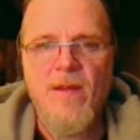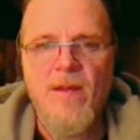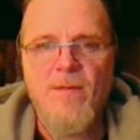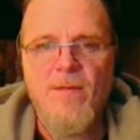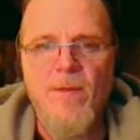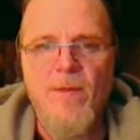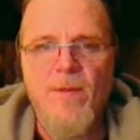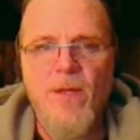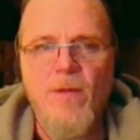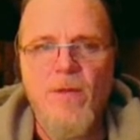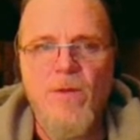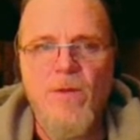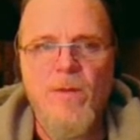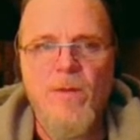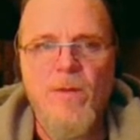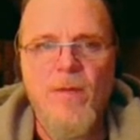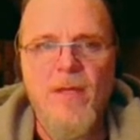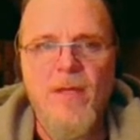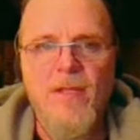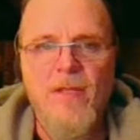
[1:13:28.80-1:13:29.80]
Very cool.
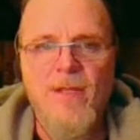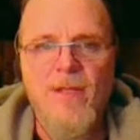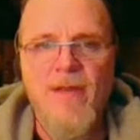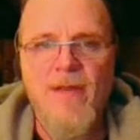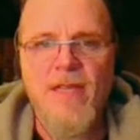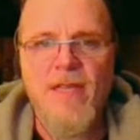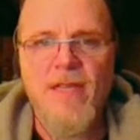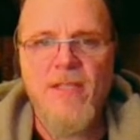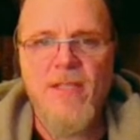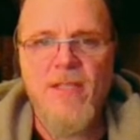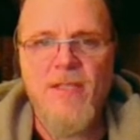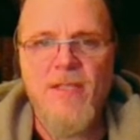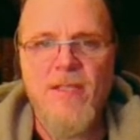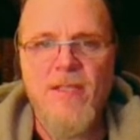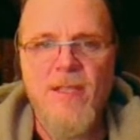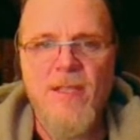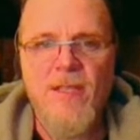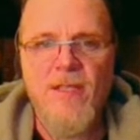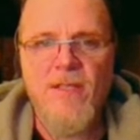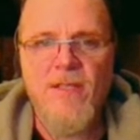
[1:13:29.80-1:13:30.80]
Players have access
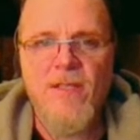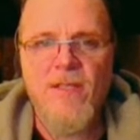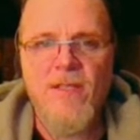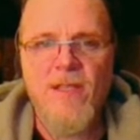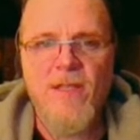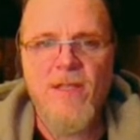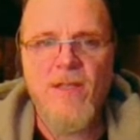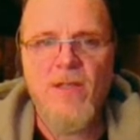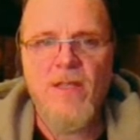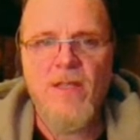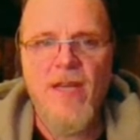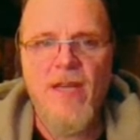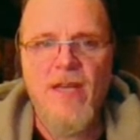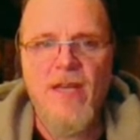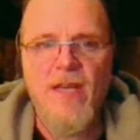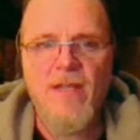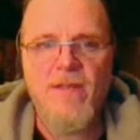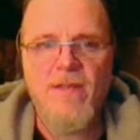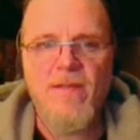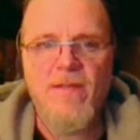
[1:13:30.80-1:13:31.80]
to this. They can look at
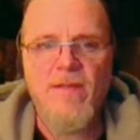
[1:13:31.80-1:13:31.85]
it, and